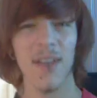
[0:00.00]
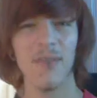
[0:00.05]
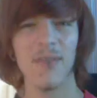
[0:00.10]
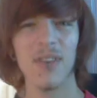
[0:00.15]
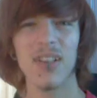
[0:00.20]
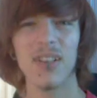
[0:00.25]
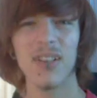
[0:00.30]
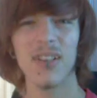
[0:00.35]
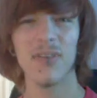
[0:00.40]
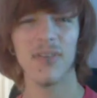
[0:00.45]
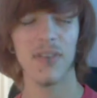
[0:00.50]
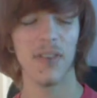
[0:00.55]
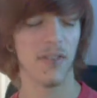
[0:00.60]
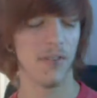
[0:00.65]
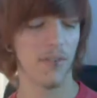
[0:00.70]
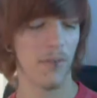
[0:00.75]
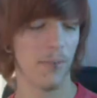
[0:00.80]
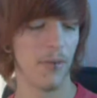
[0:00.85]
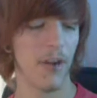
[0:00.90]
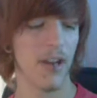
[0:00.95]
haven't had anything
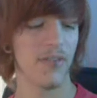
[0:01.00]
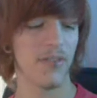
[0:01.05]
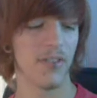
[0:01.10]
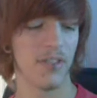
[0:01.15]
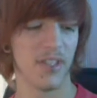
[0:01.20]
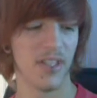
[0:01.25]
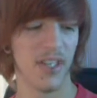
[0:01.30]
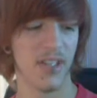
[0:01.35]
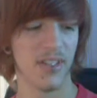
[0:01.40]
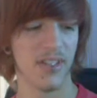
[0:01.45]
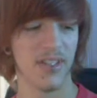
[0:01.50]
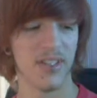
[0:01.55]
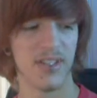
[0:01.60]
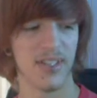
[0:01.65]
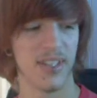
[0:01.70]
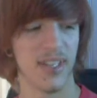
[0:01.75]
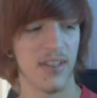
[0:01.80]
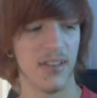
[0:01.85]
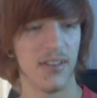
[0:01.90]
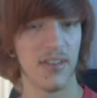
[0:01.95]
for breakfast yet. This
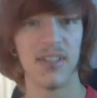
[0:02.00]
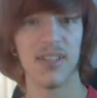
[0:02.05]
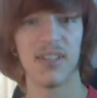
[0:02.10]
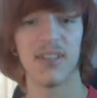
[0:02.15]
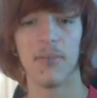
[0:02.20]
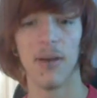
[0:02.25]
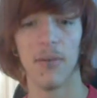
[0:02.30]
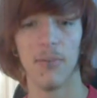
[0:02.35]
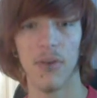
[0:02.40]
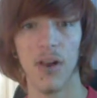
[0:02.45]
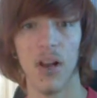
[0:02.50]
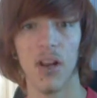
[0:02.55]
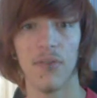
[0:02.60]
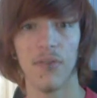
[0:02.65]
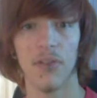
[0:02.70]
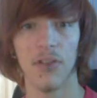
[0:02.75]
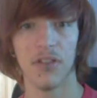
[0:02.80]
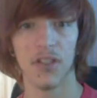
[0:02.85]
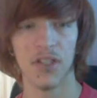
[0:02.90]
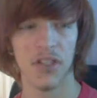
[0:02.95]
is my
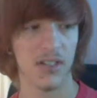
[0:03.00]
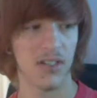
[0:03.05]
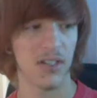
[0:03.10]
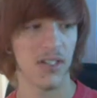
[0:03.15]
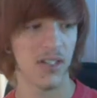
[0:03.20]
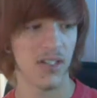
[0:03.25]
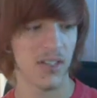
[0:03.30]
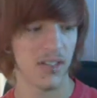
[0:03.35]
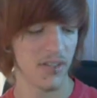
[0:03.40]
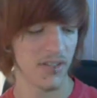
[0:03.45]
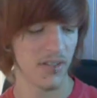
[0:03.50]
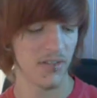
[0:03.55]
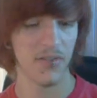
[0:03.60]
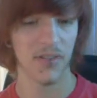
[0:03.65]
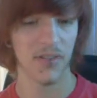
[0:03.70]
breakfast. It's the